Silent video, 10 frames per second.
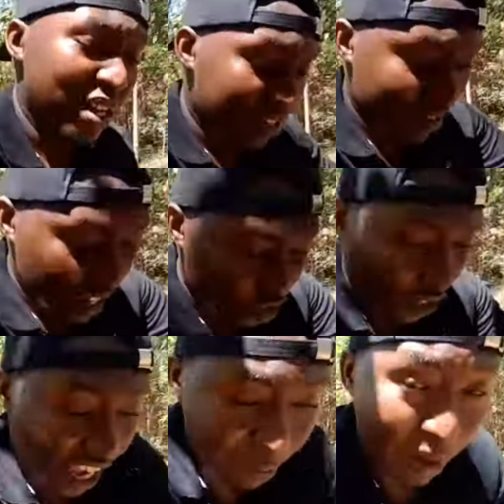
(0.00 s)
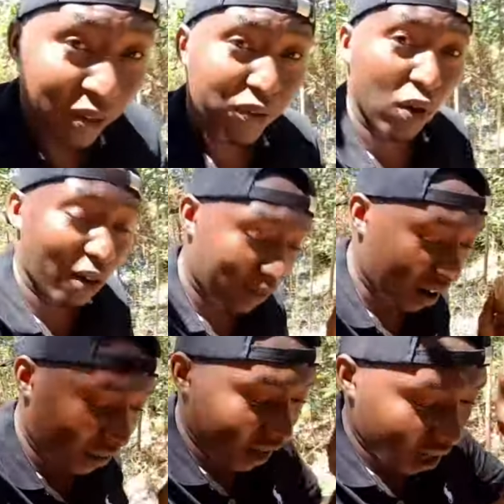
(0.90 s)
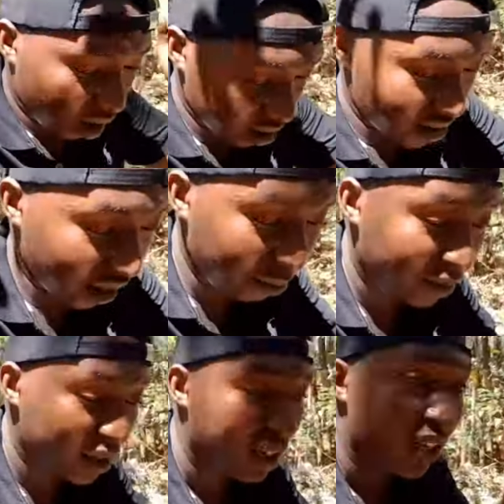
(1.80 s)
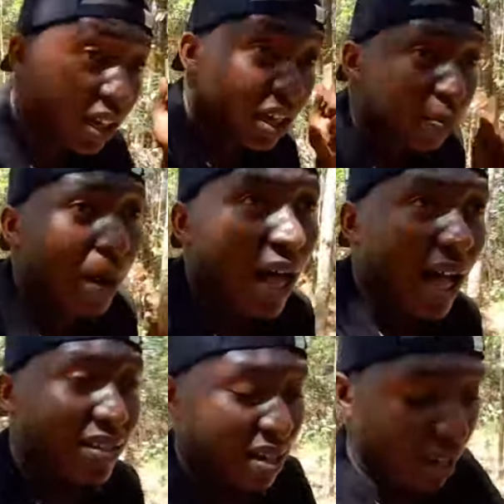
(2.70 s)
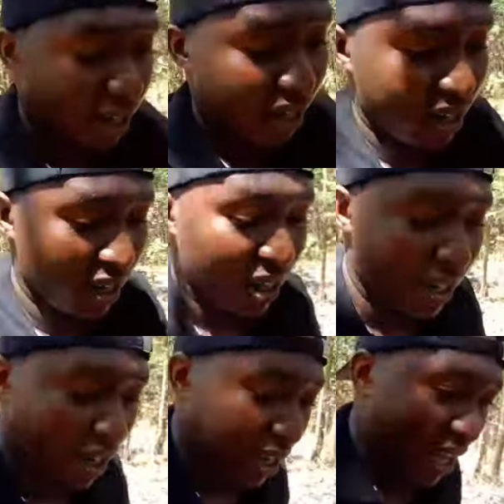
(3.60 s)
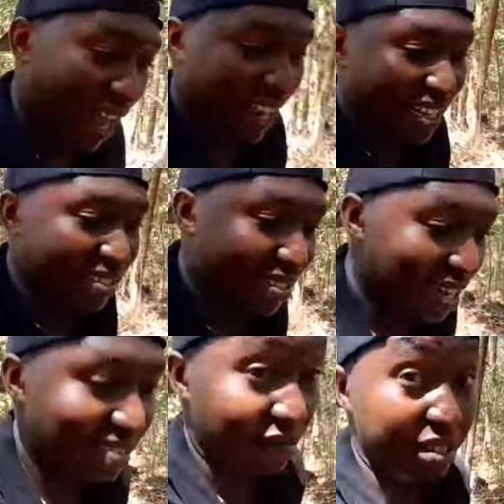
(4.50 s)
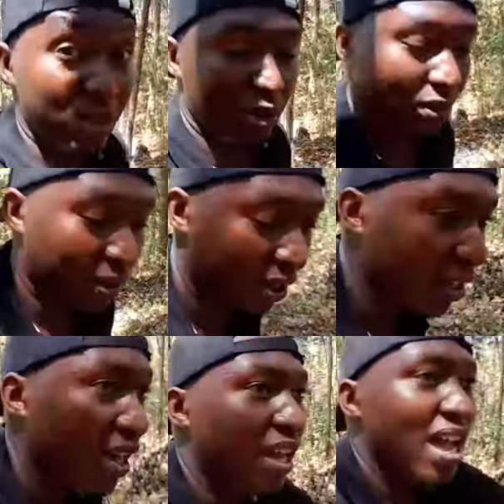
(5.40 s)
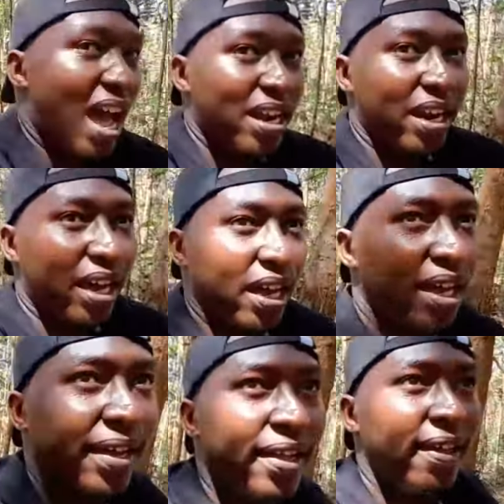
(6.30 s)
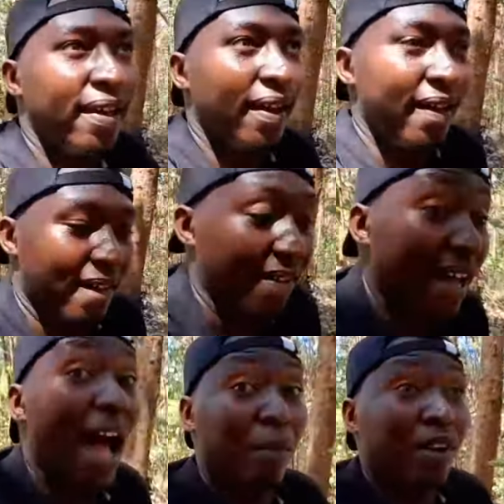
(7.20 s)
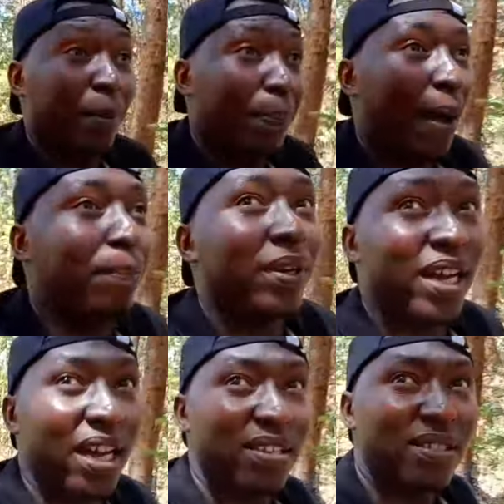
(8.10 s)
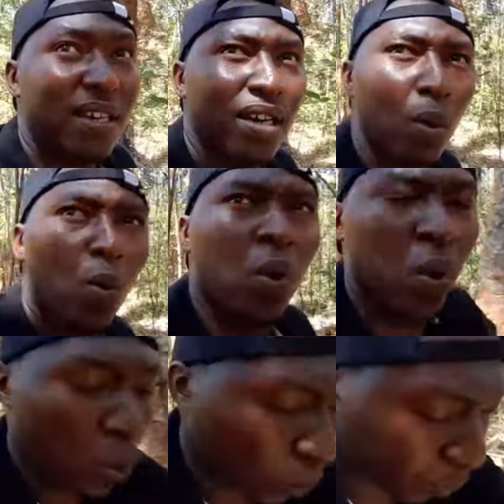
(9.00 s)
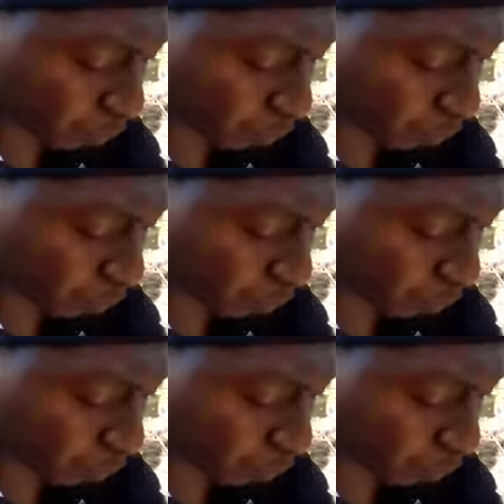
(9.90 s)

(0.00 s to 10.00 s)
such climbing for a very very long time, but I guess that's the reason. And I'm really pumping, guys. Woo!